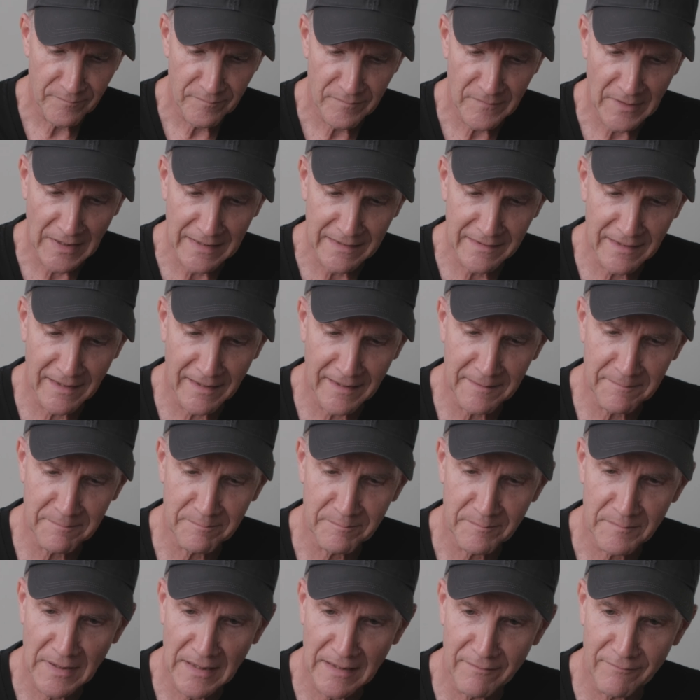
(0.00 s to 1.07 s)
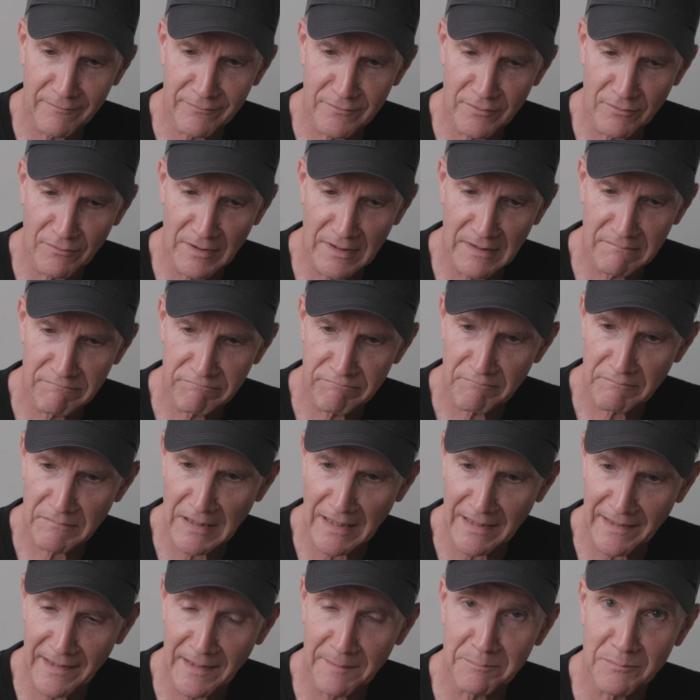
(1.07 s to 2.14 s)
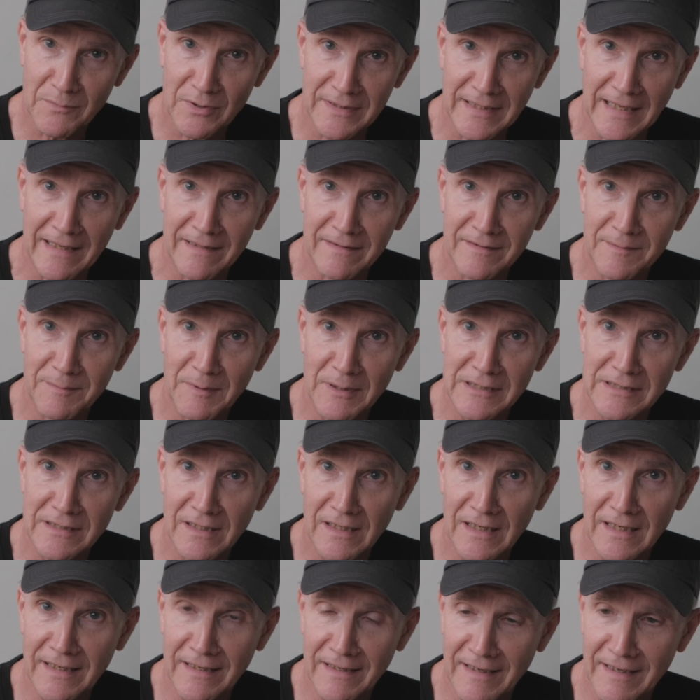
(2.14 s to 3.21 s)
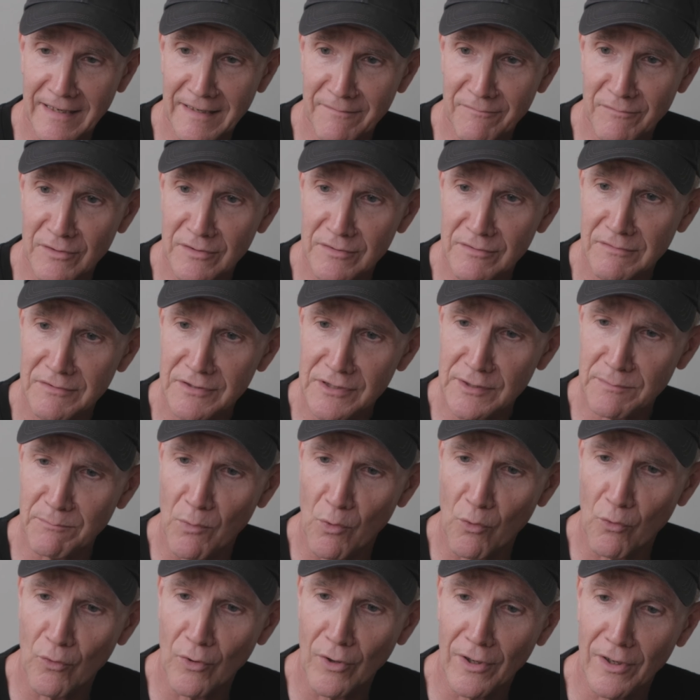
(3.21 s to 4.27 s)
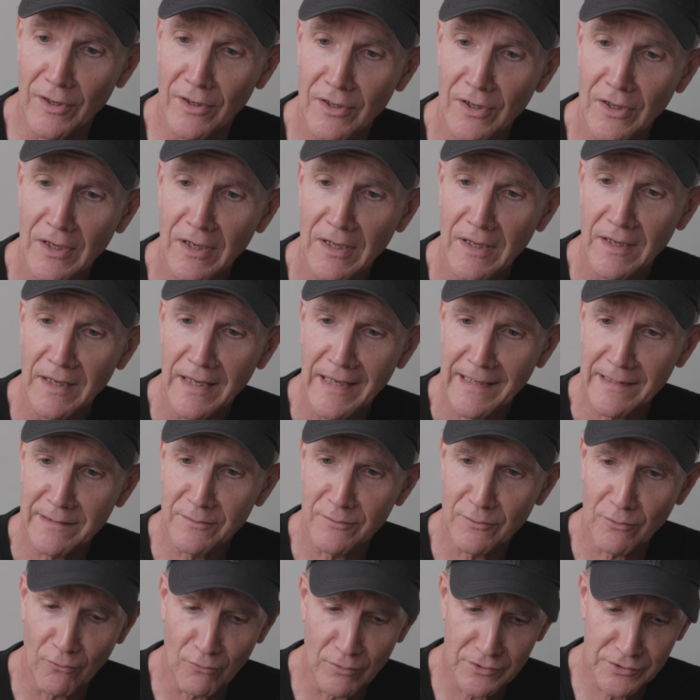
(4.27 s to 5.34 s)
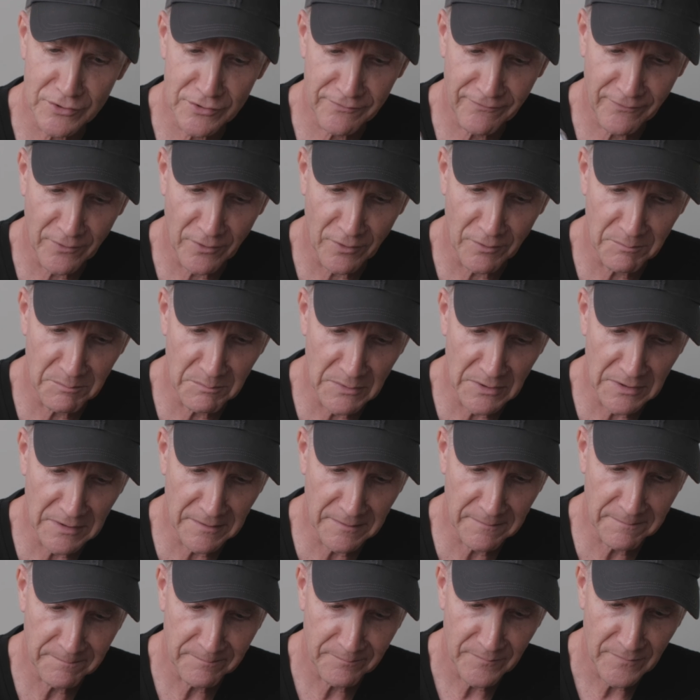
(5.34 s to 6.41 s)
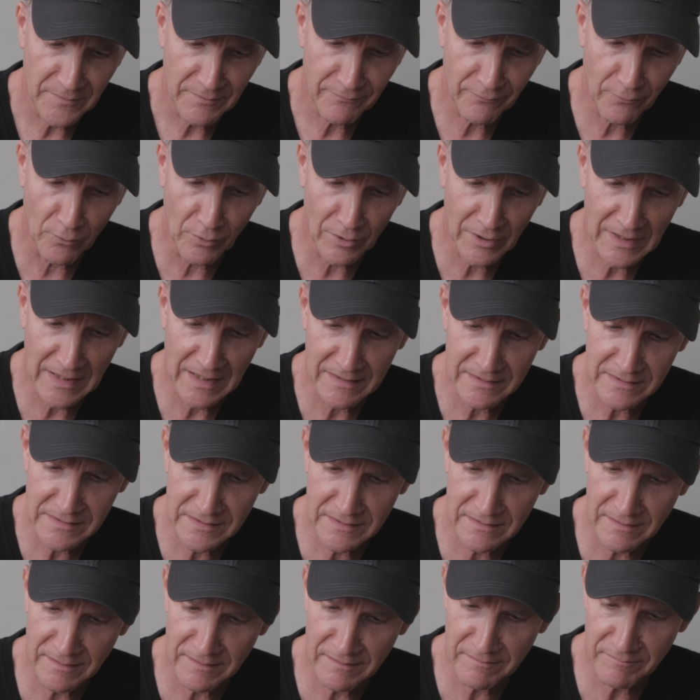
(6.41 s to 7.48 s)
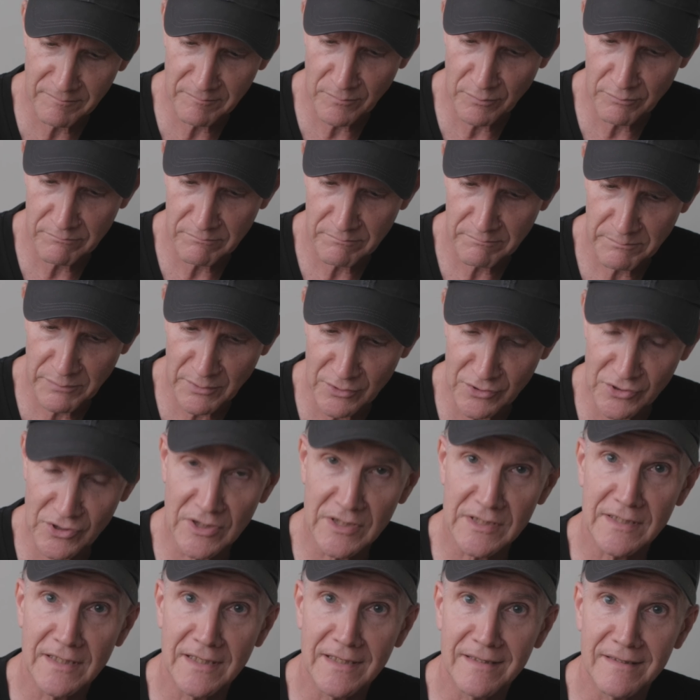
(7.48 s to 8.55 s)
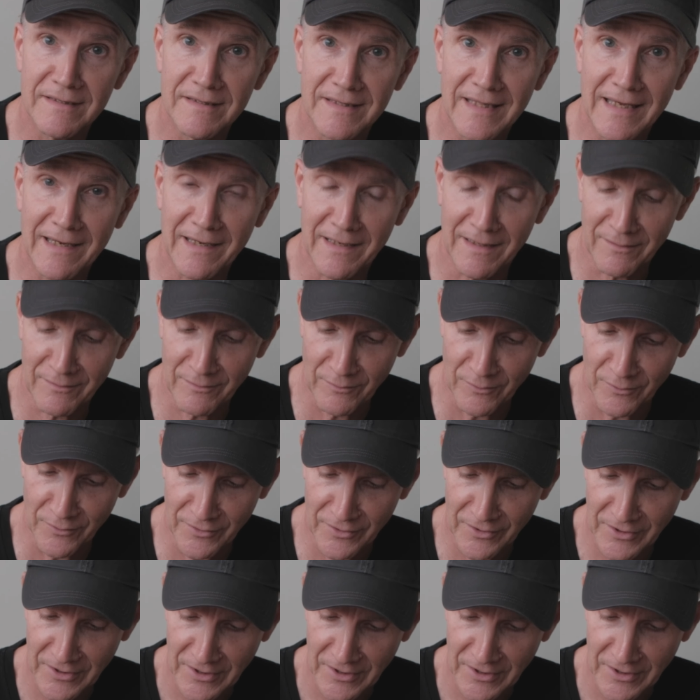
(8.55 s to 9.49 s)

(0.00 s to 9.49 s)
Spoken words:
nighttime and to light up the tent, basically, I have a small head torch from 4 class, purchased in Decathlon.